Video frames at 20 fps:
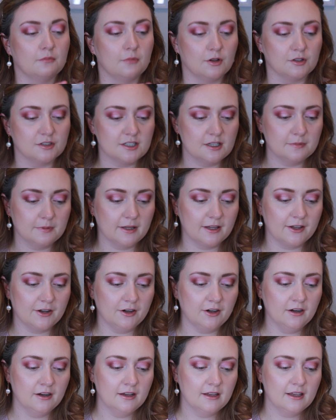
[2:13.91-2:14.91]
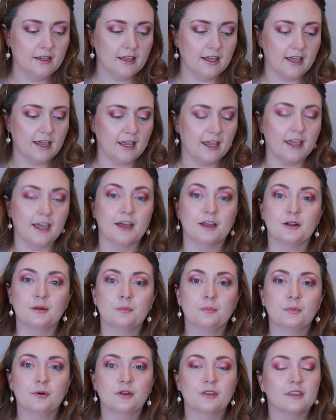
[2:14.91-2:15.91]
Multiplayer and
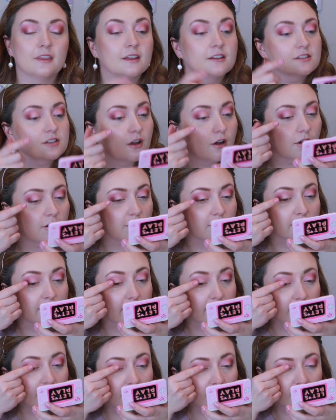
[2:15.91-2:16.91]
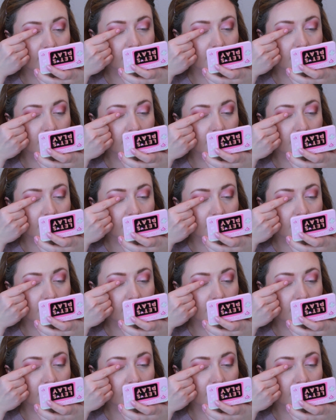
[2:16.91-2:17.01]
put this on our lid.